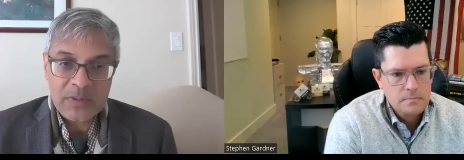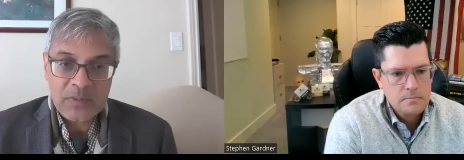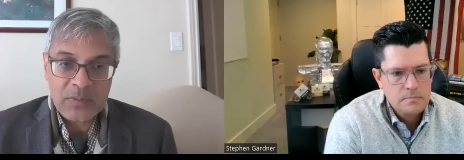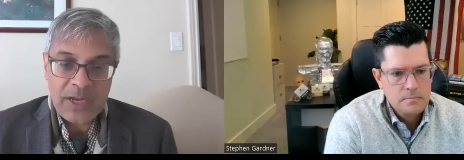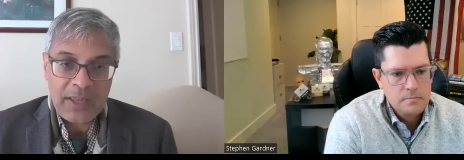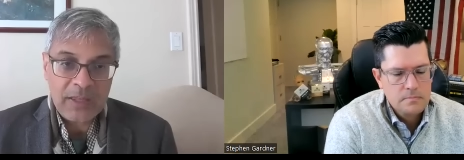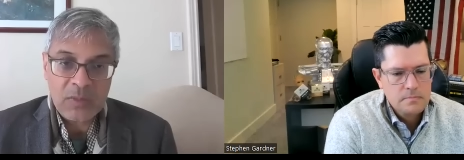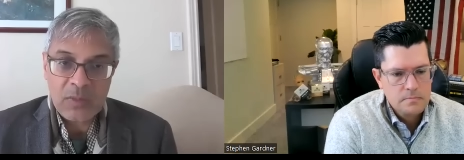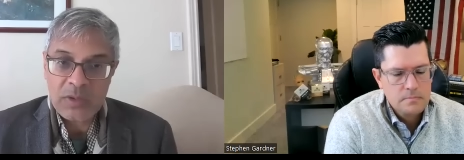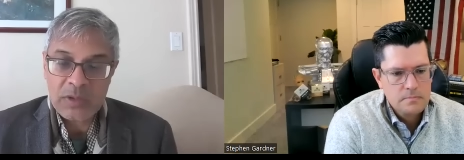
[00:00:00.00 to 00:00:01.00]
Speaker 1: We're telling
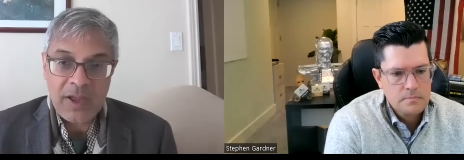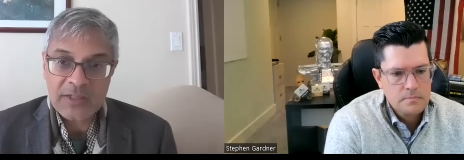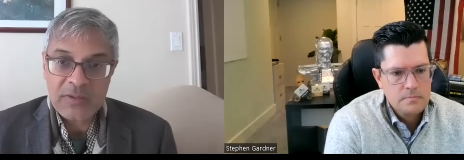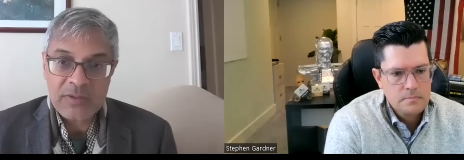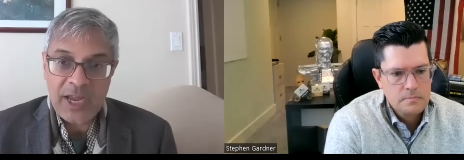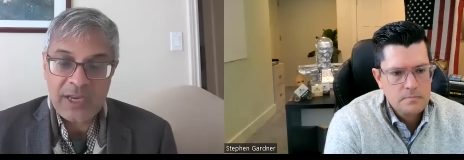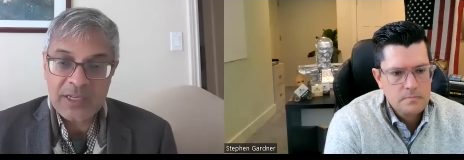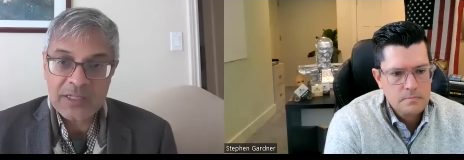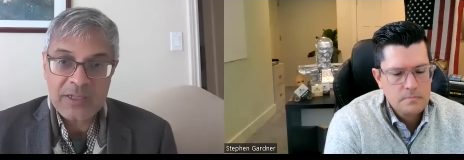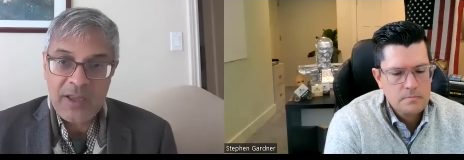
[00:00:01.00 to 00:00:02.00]
the world lots of
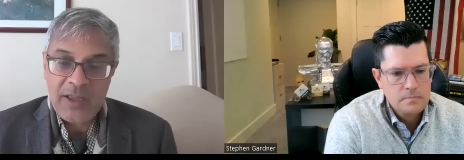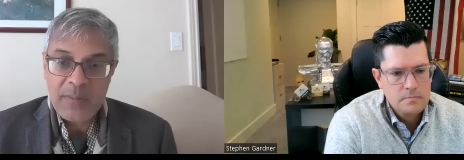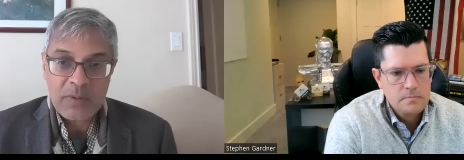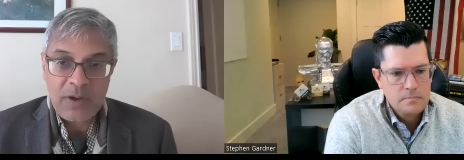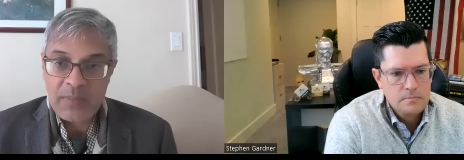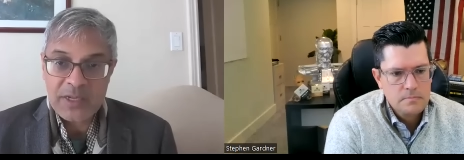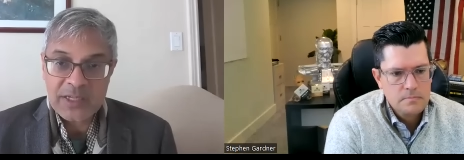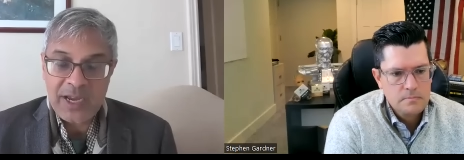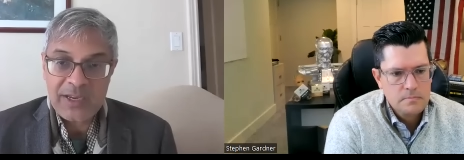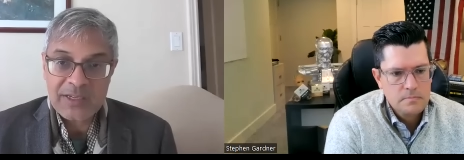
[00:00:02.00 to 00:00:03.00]
scientists,
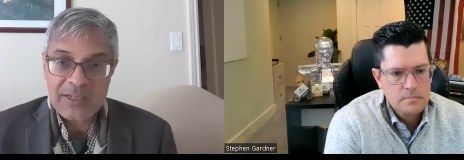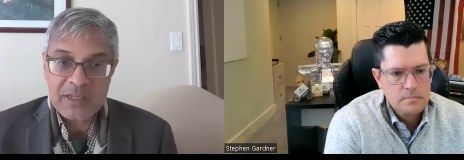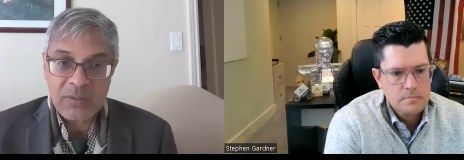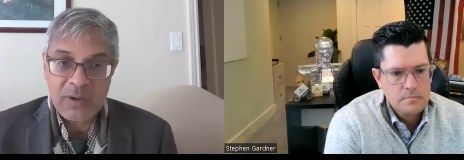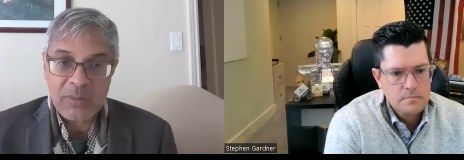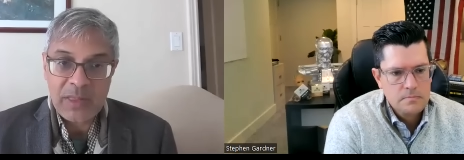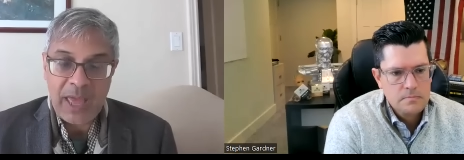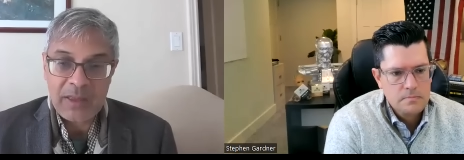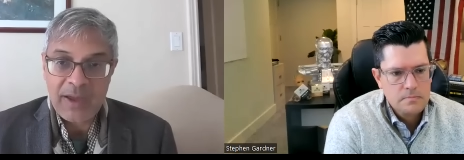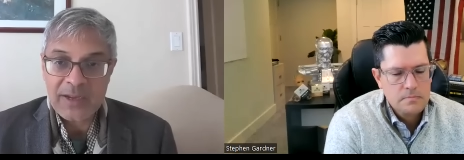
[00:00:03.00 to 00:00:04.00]
prominent scientists, disagreed with
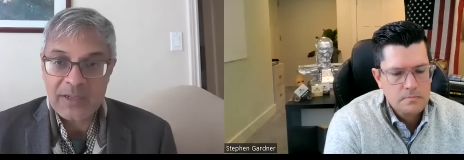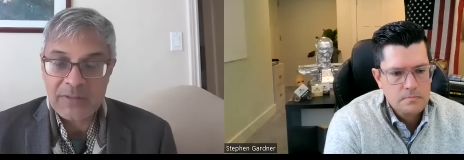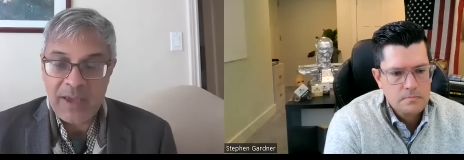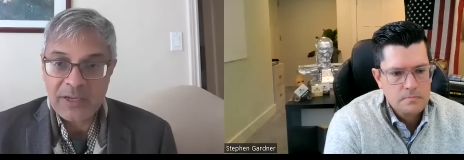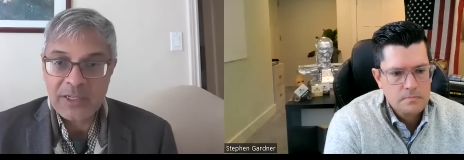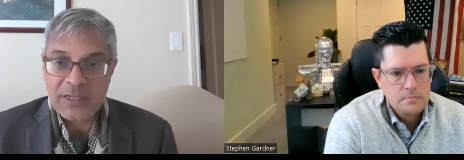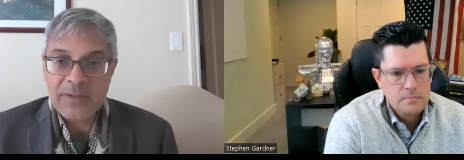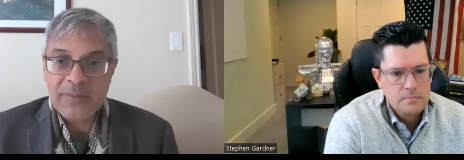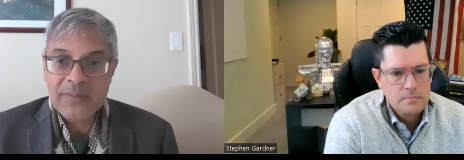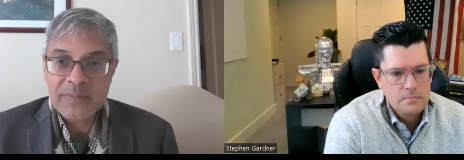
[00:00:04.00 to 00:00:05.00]
that lockdown strategy.
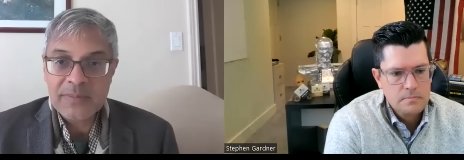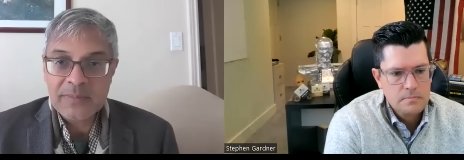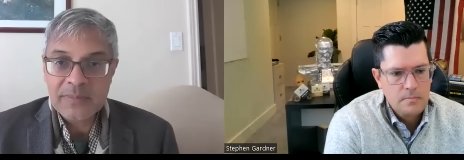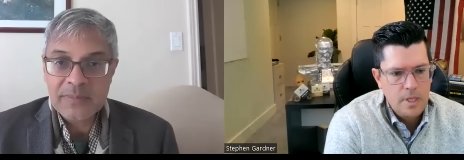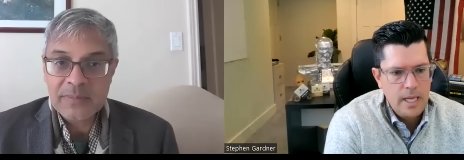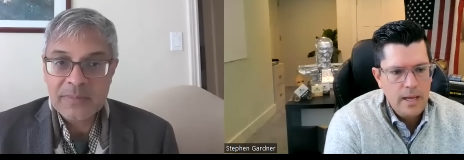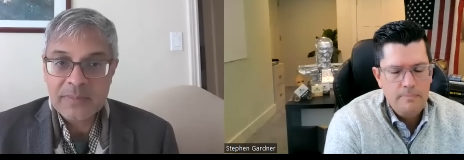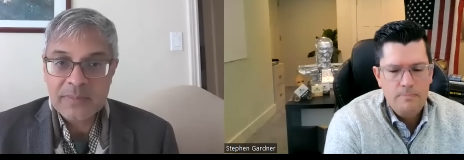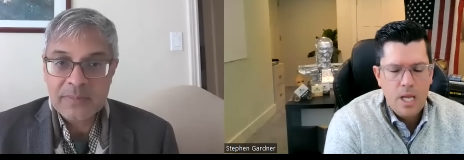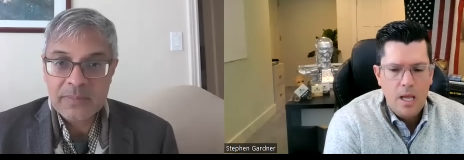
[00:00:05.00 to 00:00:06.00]

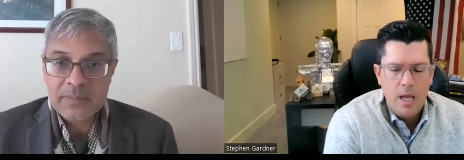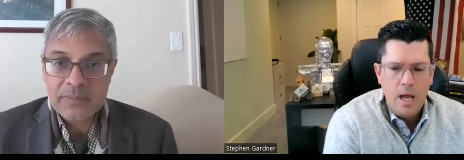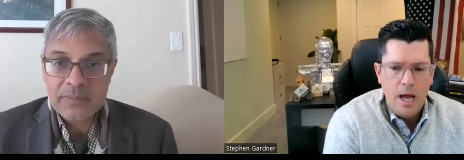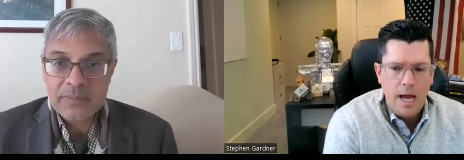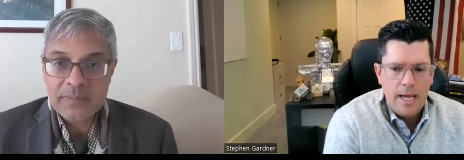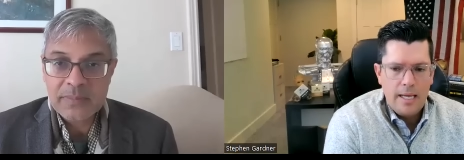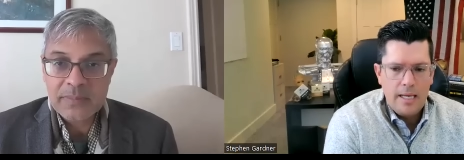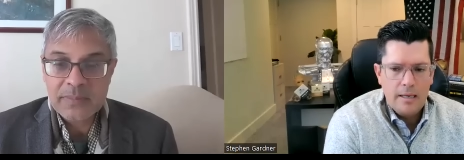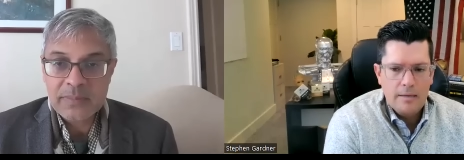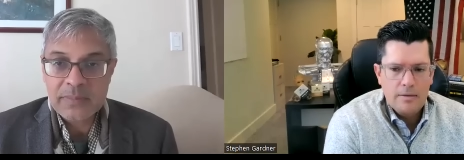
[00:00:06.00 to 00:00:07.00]
Speaker 2: Yeah.
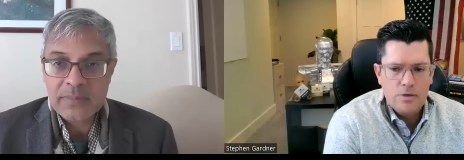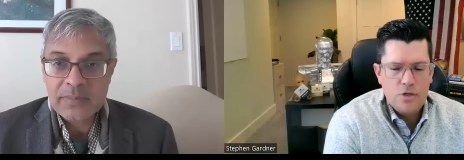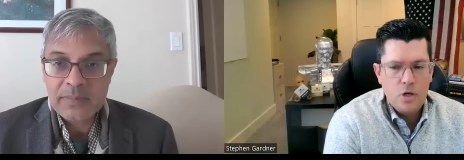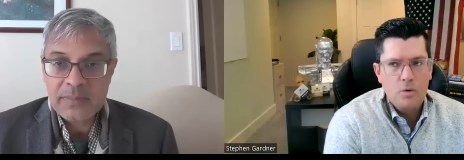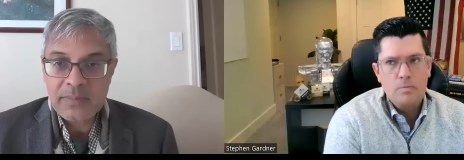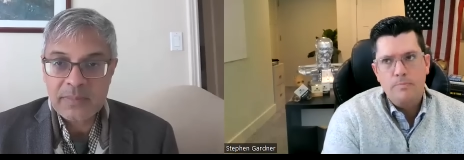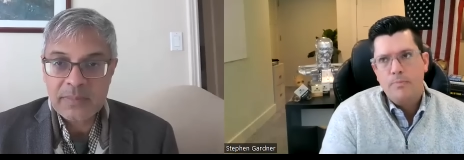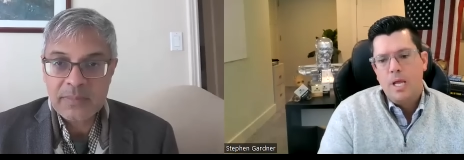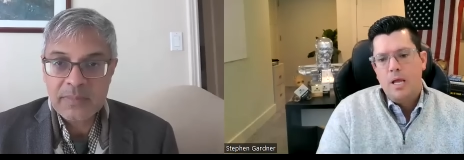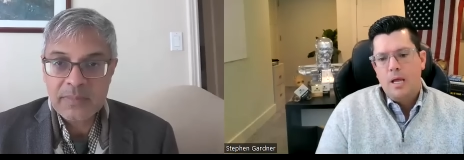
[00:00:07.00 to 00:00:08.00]
I,
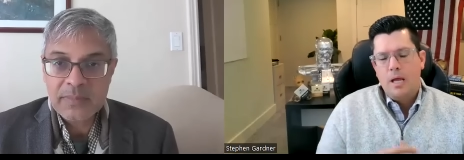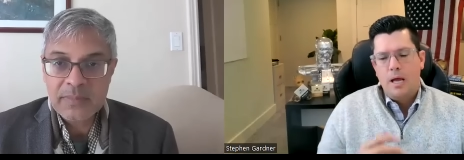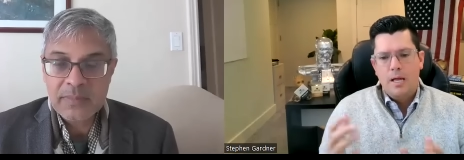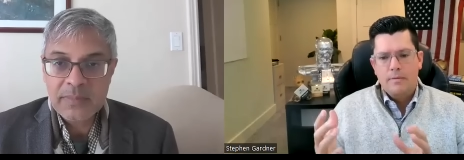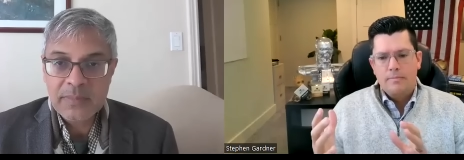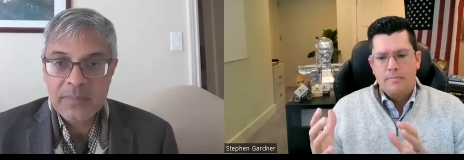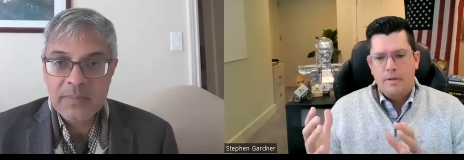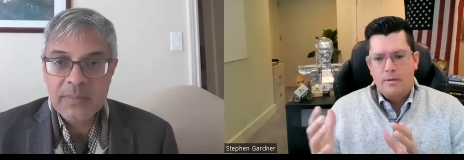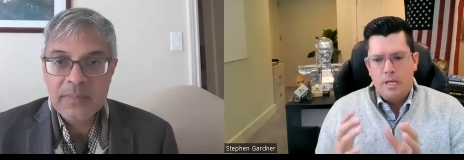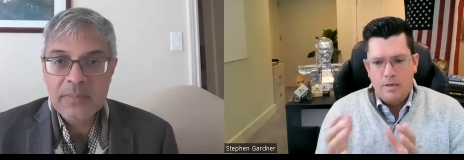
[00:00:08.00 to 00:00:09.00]
so
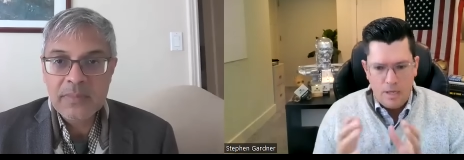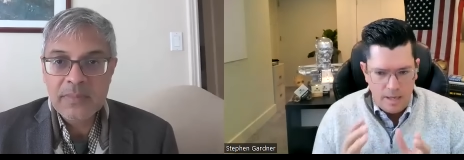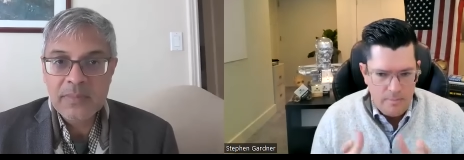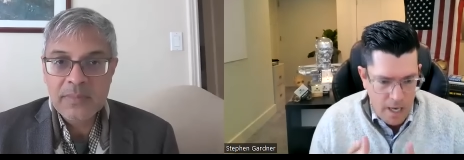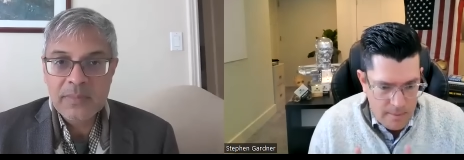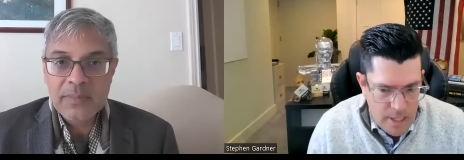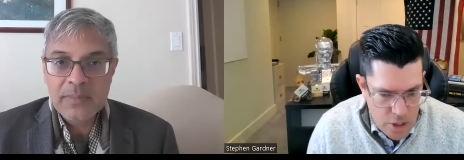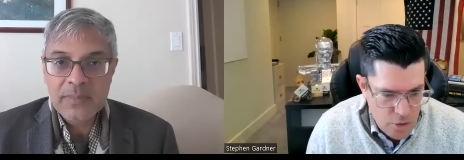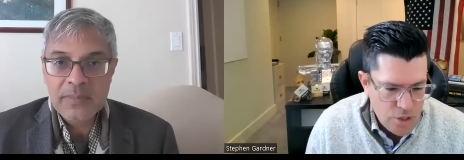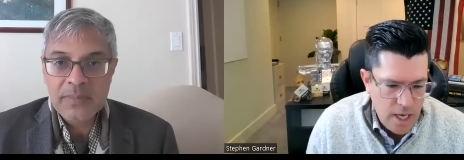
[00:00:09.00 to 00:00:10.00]
in, I'm,
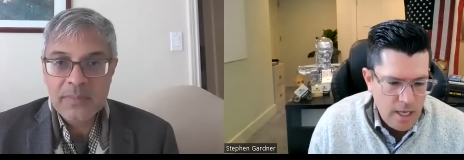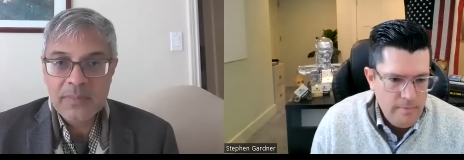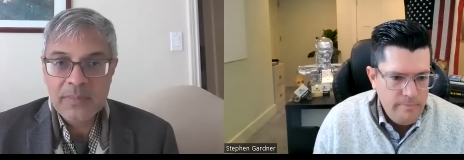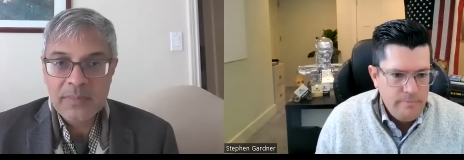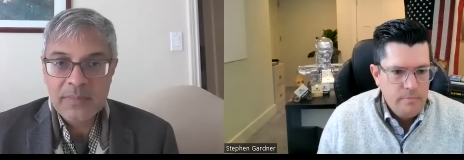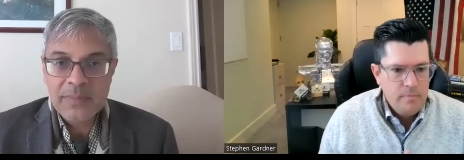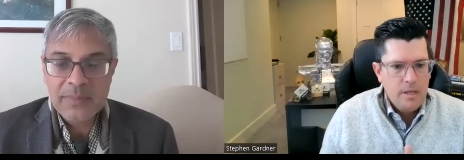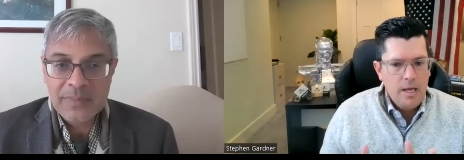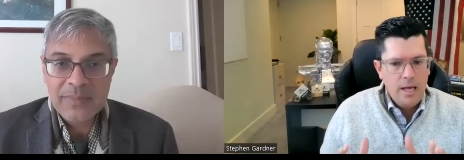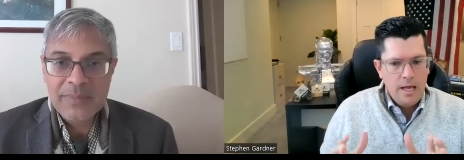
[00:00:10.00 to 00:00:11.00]
I'm in Utah.
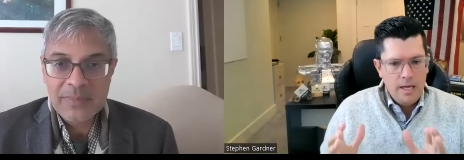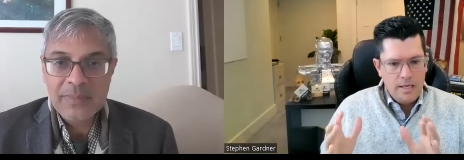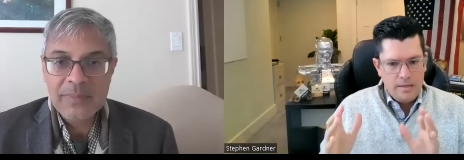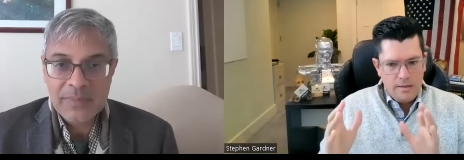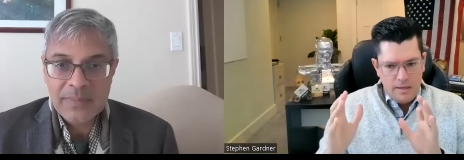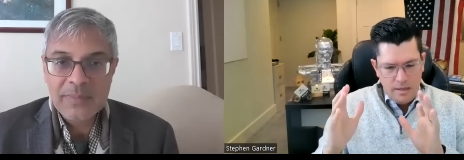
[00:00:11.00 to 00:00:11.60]
Uh,